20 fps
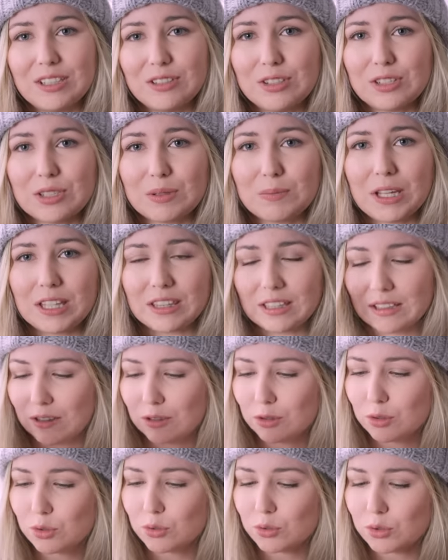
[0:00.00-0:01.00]
you just make
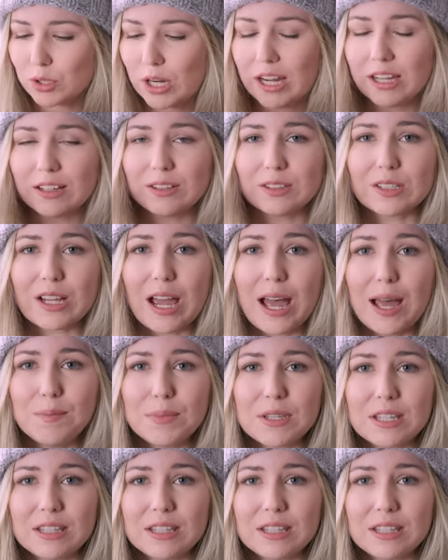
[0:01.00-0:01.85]
little triangle tops,